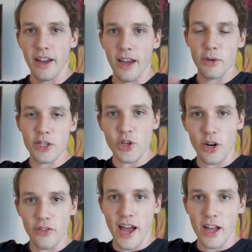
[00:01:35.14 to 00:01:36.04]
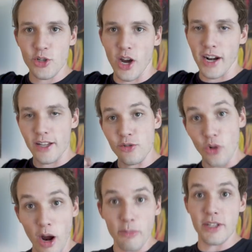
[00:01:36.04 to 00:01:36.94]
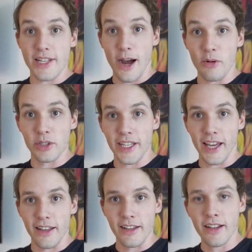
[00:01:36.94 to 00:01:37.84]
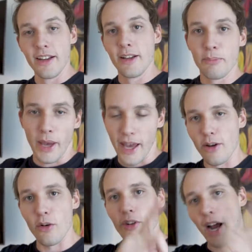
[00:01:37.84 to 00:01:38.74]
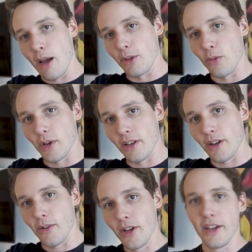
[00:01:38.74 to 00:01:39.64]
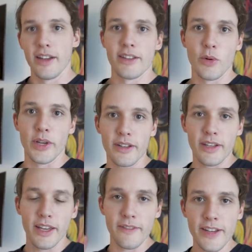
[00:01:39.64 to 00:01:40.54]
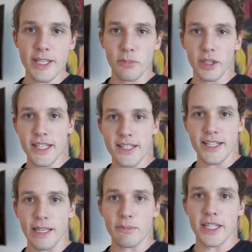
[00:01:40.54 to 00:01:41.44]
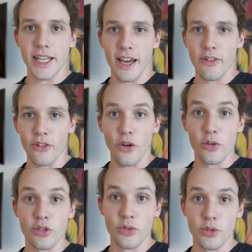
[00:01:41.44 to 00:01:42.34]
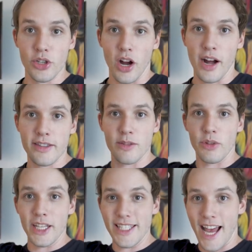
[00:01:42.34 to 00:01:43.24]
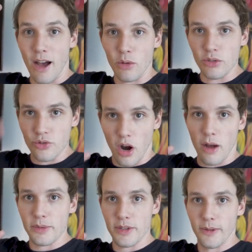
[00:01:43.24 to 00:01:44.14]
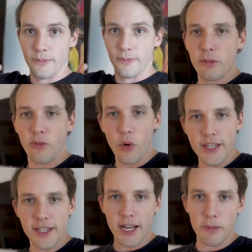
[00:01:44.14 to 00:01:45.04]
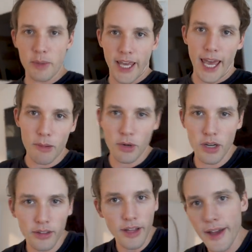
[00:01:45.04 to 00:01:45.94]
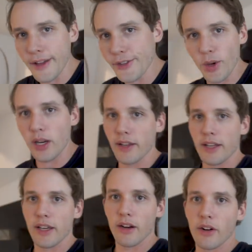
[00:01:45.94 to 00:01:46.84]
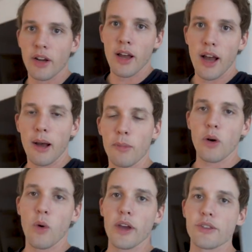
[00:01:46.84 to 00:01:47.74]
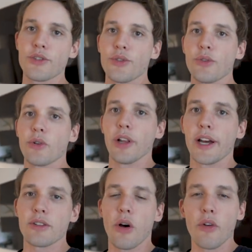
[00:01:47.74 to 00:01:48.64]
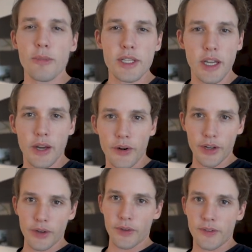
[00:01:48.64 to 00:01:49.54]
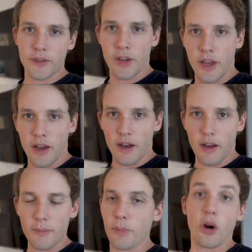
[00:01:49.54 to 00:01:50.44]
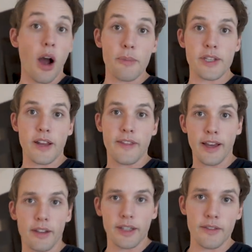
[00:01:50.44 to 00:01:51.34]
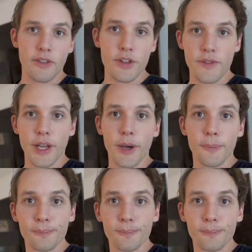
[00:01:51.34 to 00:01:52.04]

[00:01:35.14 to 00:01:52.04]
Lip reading: And we start that shot, I drop the towel again, pan over, I'm in the window. And so we invisibly seam together those two shots when the towel drops. Before I set up a camera, lights, or any of the gear, I'm going to collect all the materials and props that I think I'll need for this video.